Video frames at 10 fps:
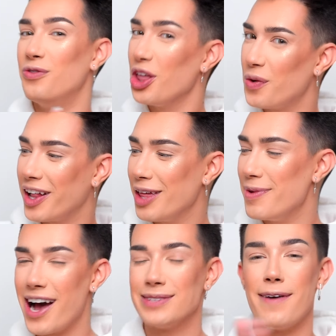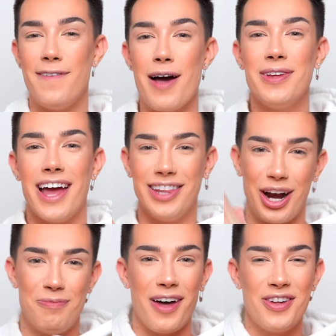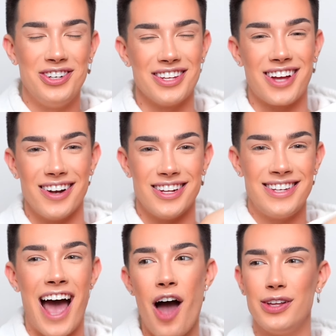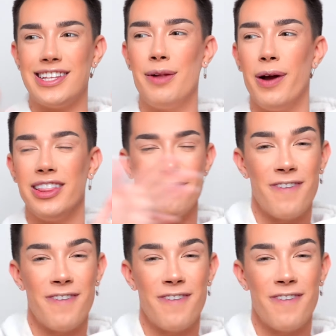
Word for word: really quickly because my family and little brother just got to town to celebrate the